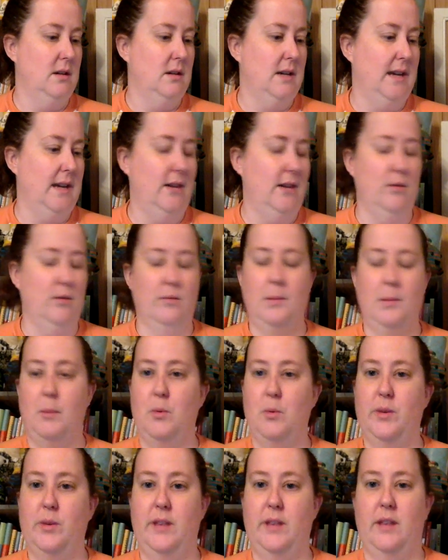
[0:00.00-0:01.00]
I don't
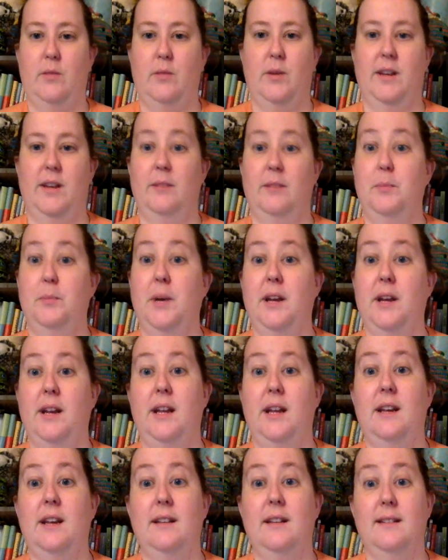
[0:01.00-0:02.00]
remember what the other one is. But
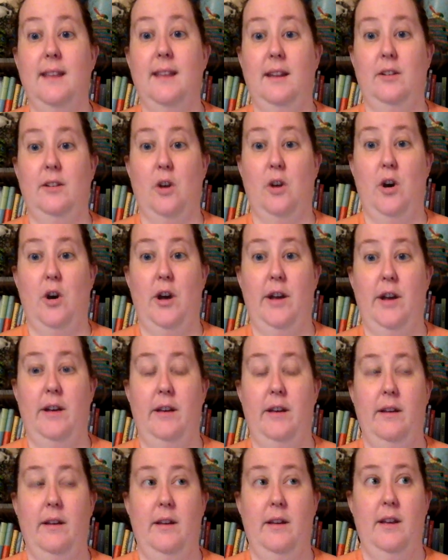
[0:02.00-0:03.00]
it is linked
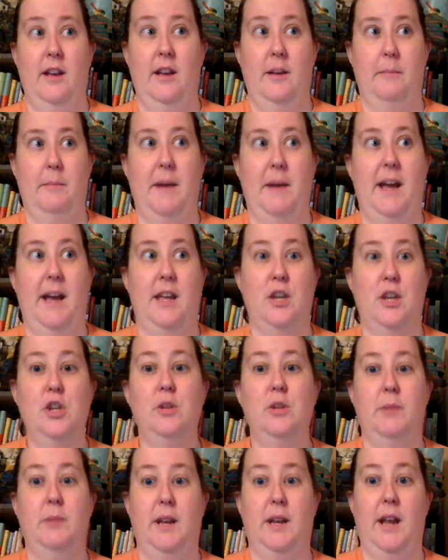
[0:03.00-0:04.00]
on my
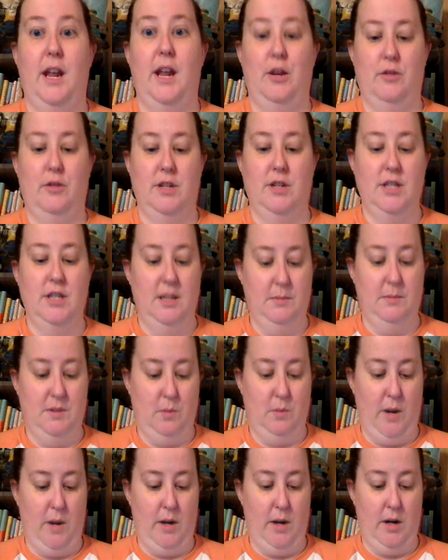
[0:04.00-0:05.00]
human Angry Sheep
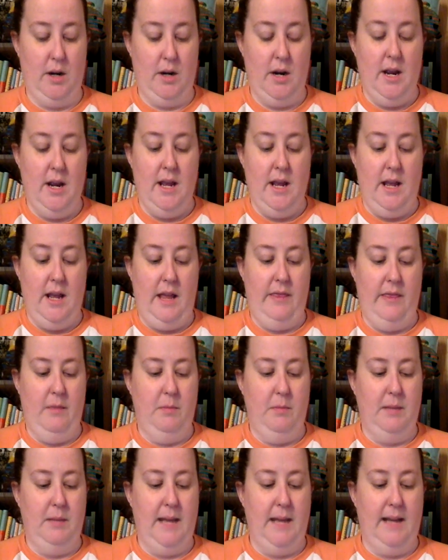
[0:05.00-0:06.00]
sweater, and the
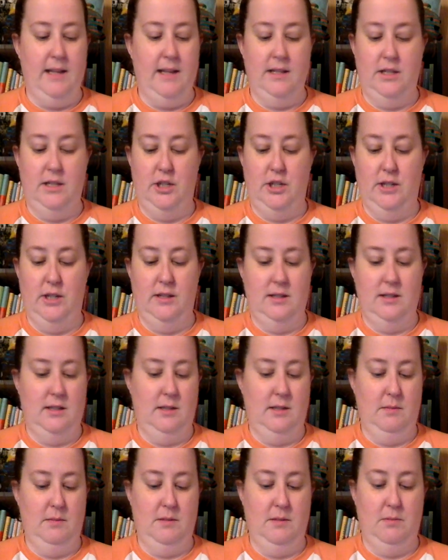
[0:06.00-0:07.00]
black is just
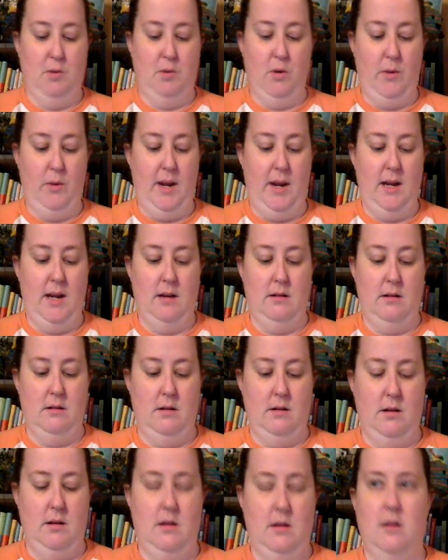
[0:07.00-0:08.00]
some sport weight.
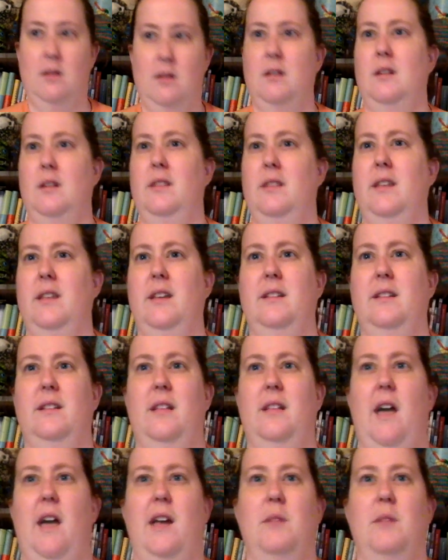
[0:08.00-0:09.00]
I think it's
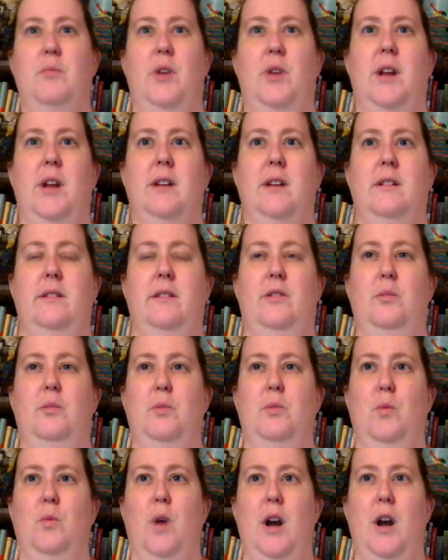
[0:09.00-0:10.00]
Lion Brand
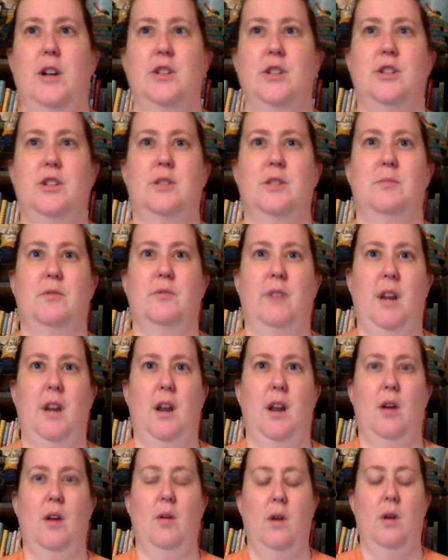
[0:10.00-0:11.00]
Superwash
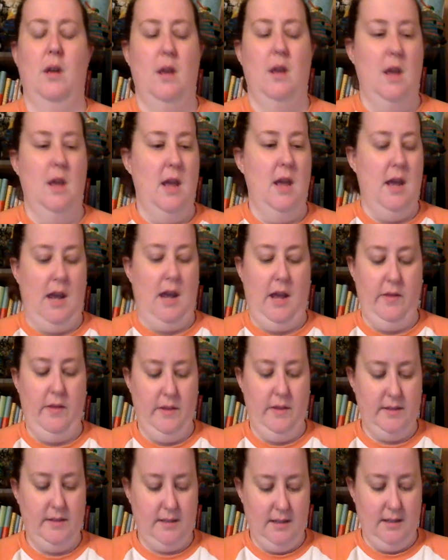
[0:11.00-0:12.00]
Merino, and
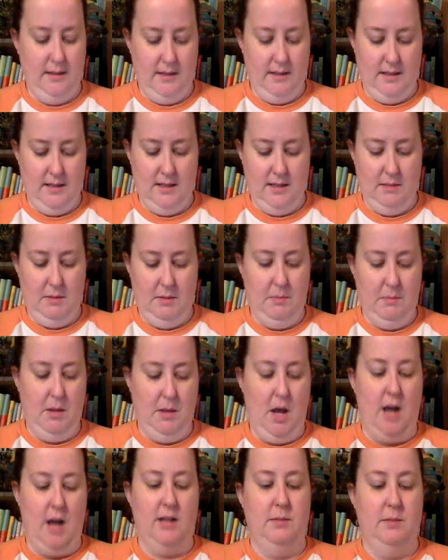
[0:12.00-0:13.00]
this still needs to be
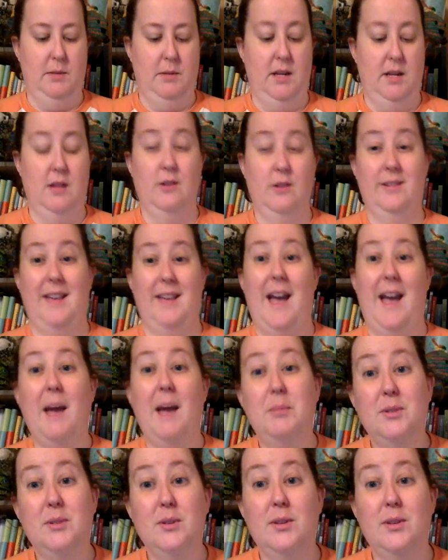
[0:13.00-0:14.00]
blocked, but he looks
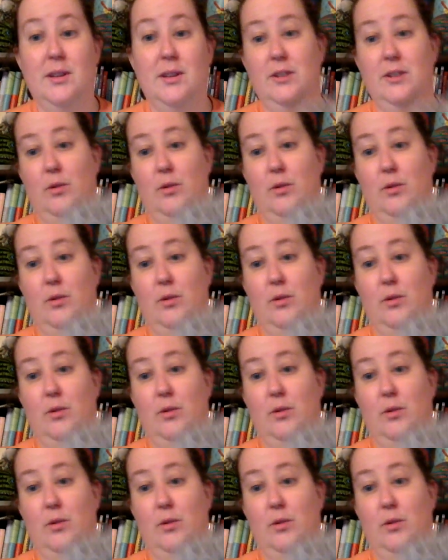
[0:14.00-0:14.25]
absolutely